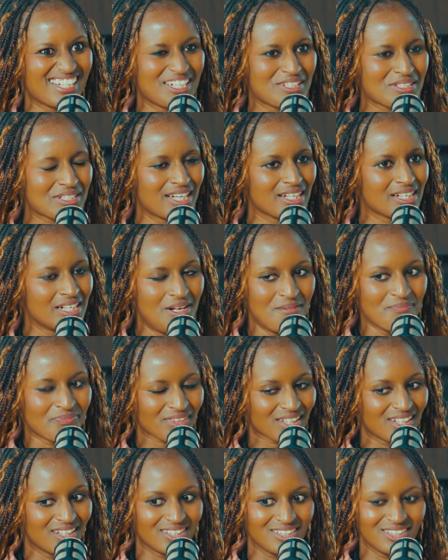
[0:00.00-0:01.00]
I was like,
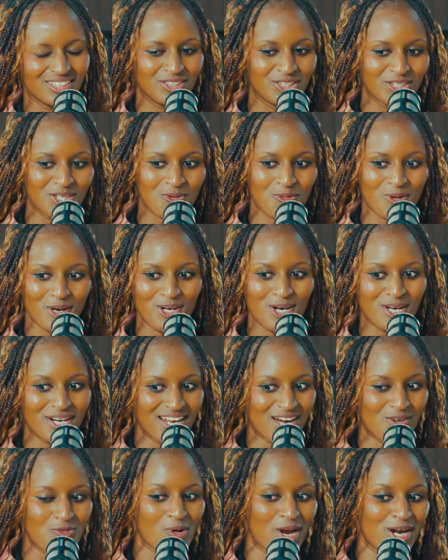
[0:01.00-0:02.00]
yo,
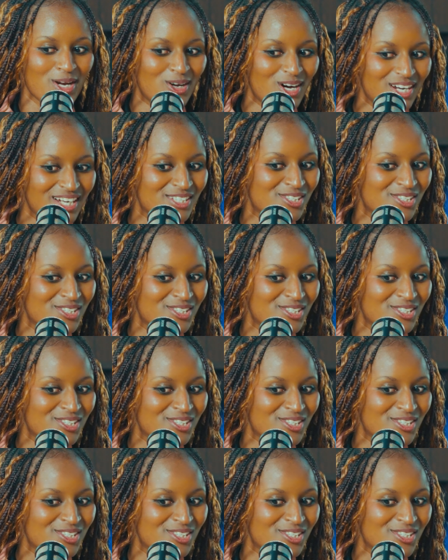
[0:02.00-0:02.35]
we're not